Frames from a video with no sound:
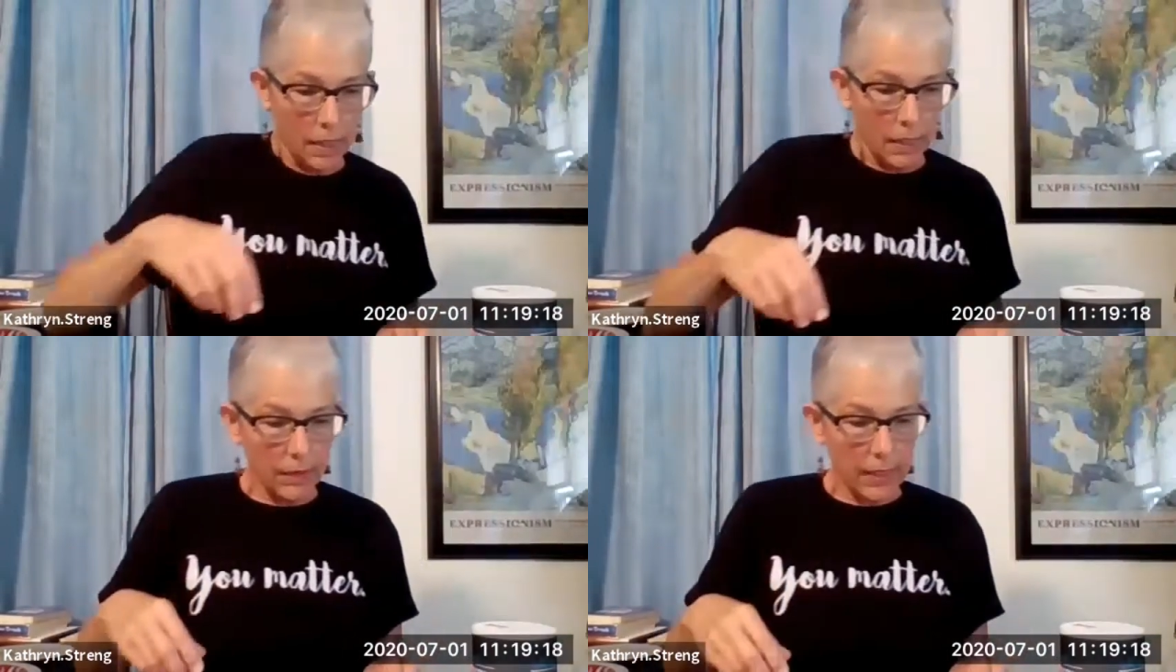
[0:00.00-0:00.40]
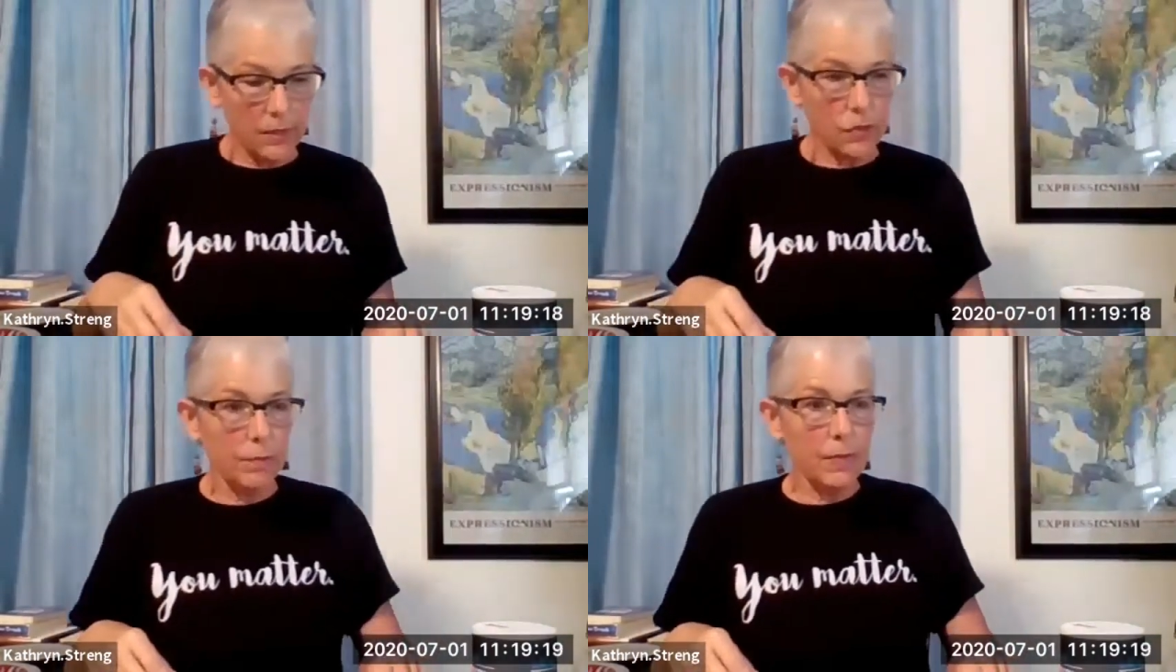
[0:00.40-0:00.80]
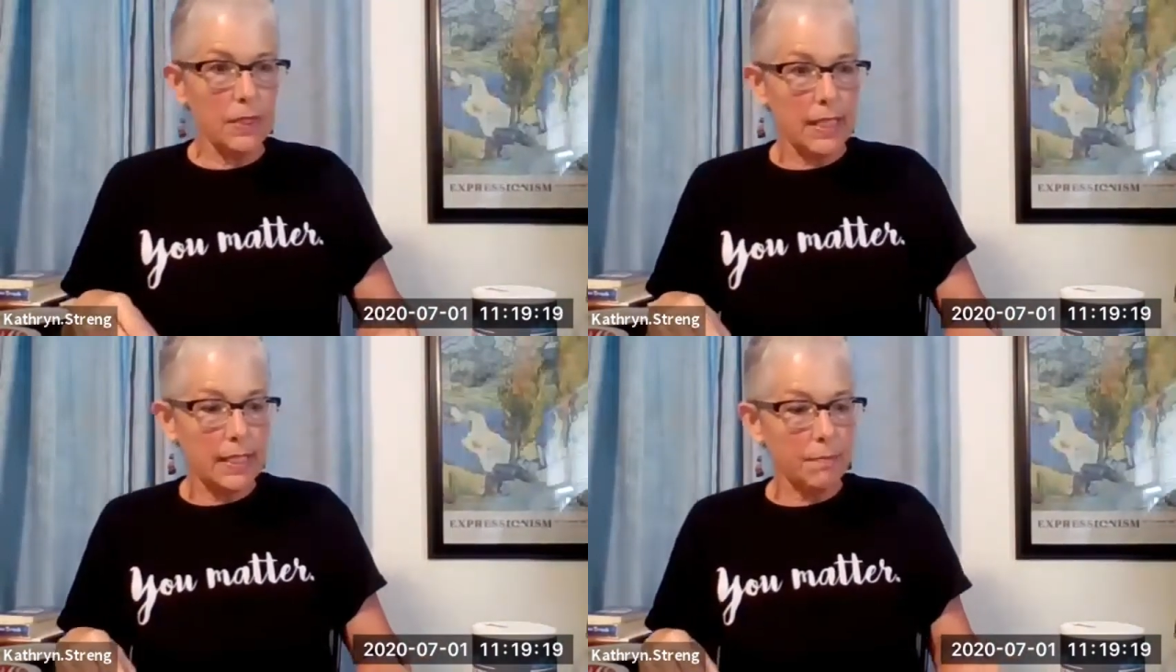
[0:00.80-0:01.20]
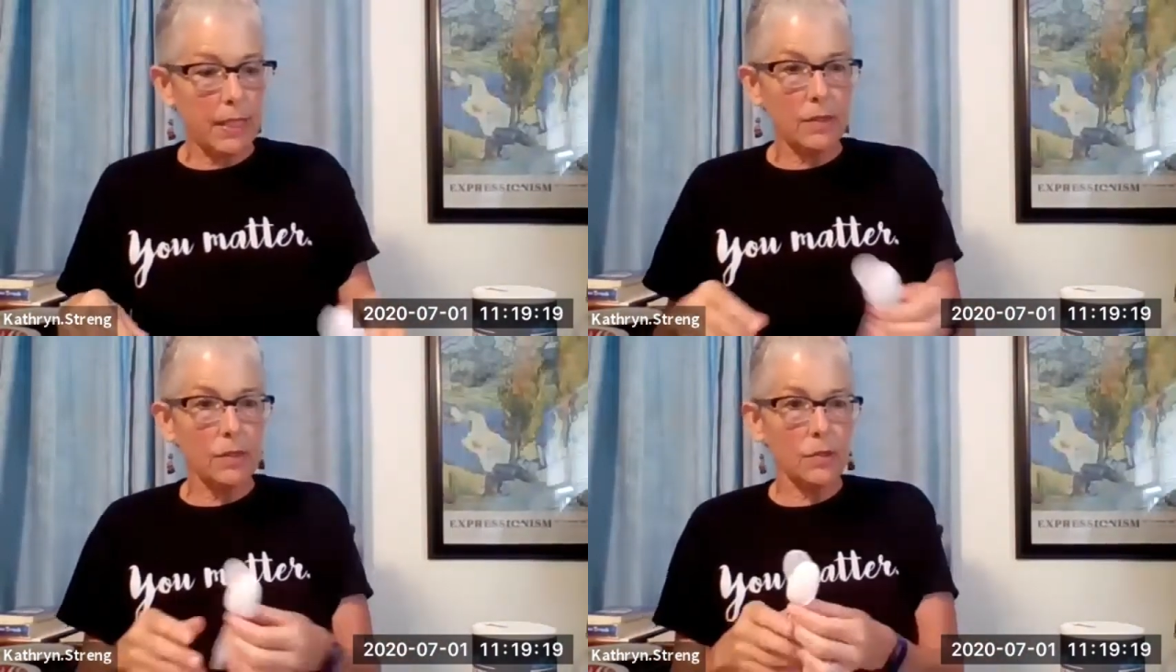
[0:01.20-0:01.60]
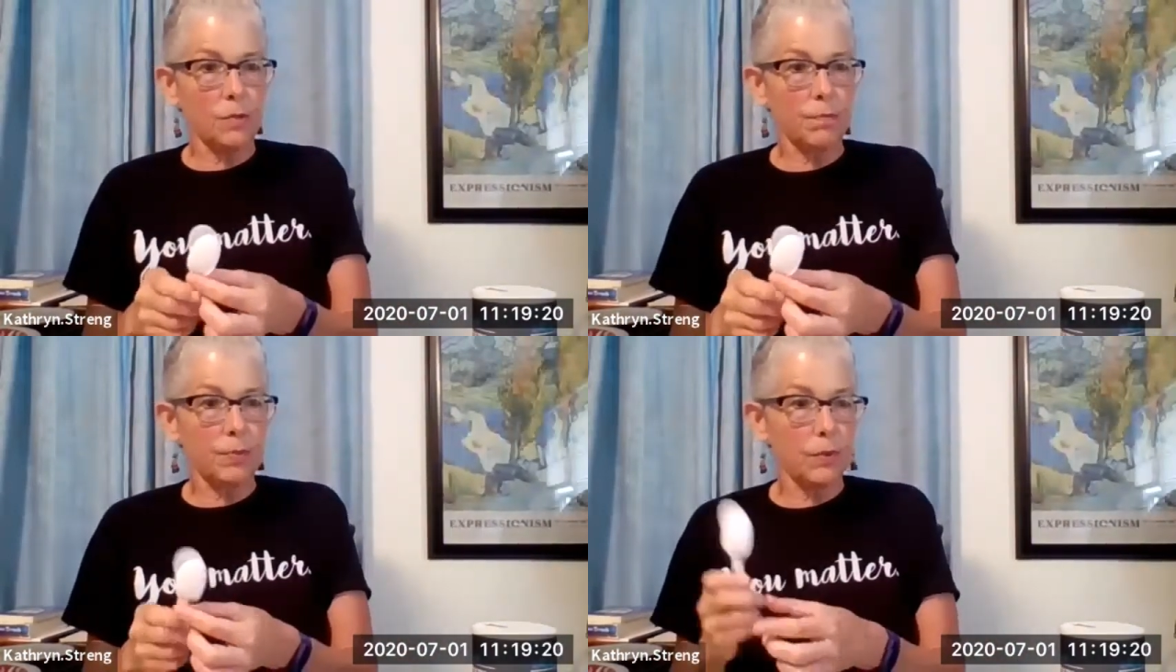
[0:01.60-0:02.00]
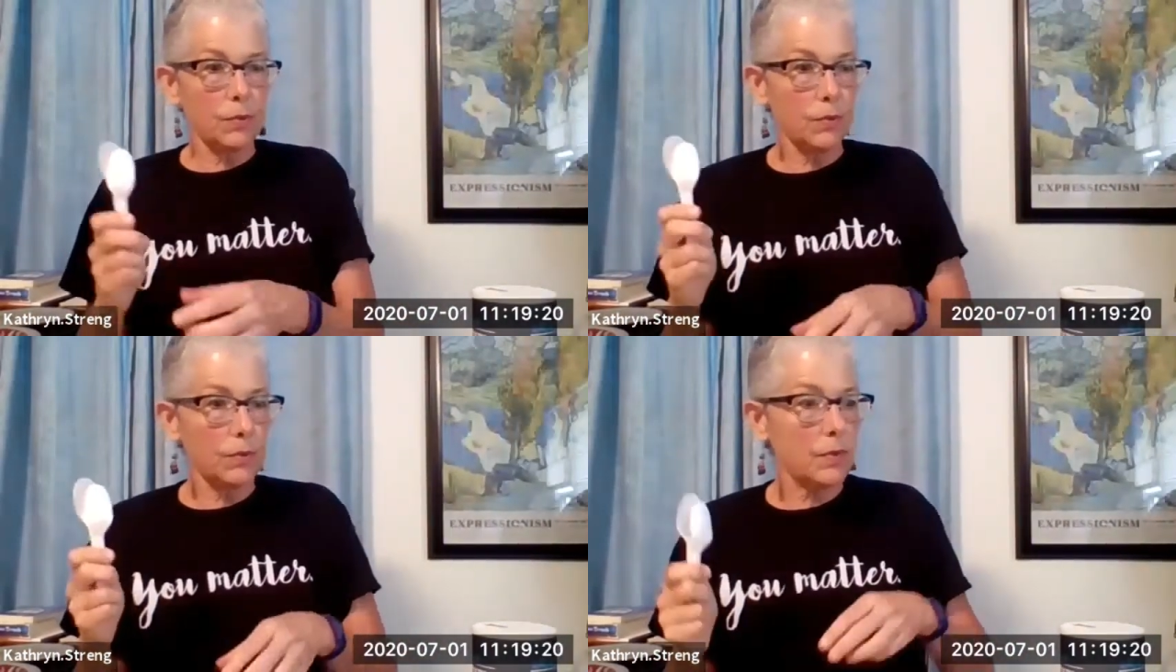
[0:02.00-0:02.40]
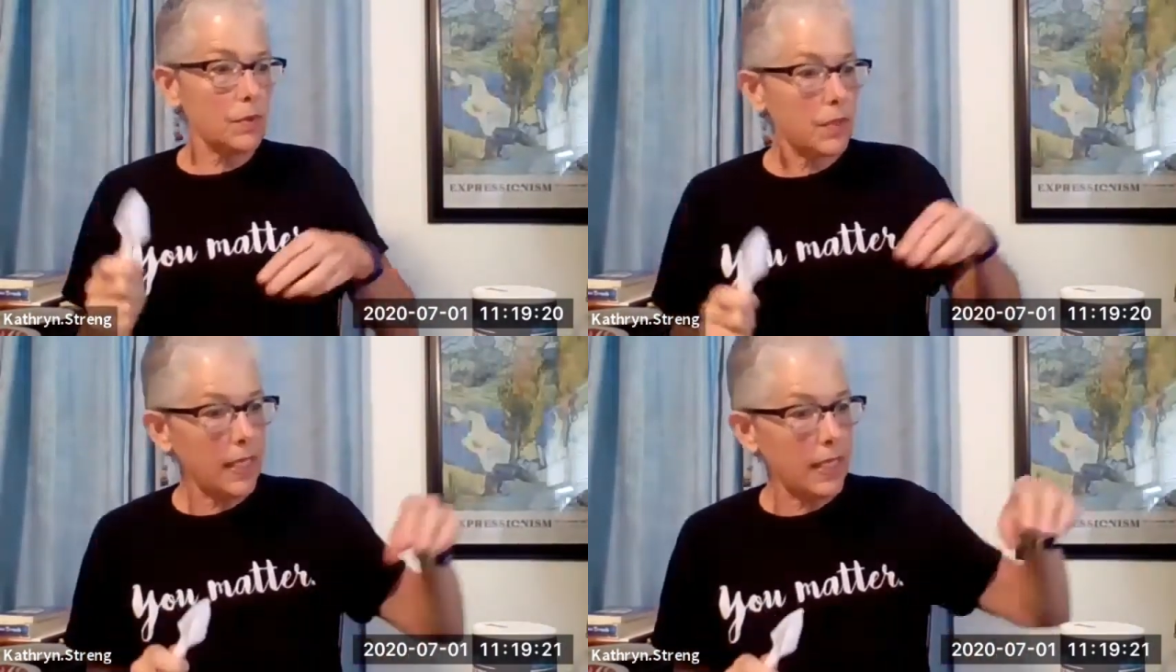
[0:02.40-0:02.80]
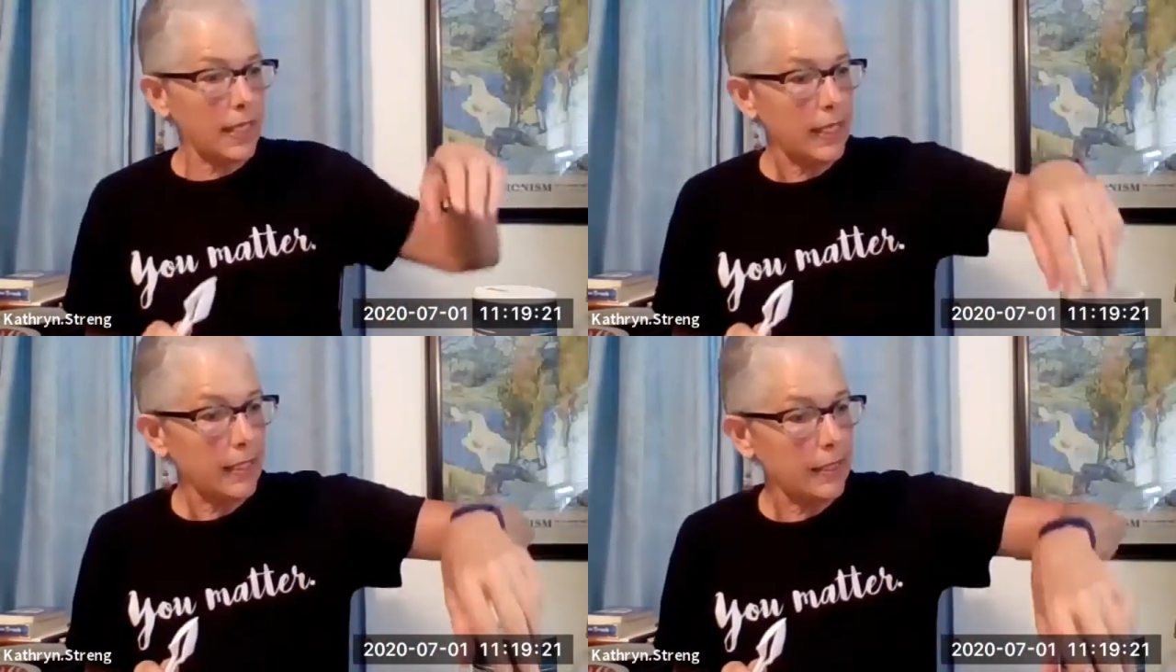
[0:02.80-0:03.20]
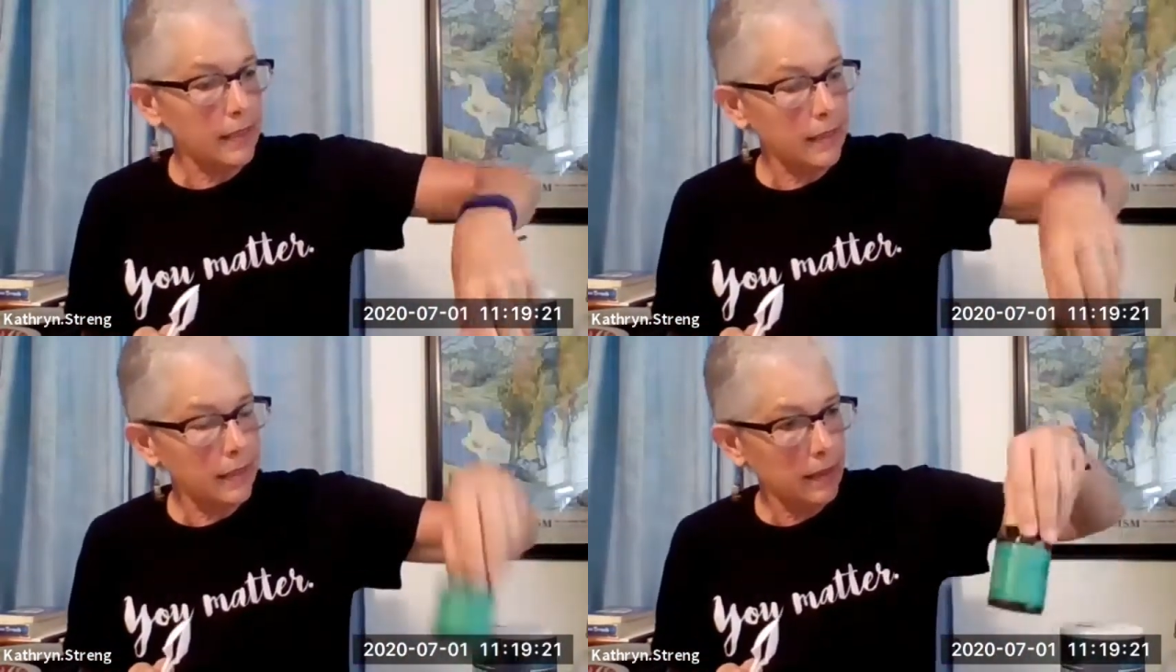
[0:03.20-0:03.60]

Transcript: All right, so I'm gonna take my spoons and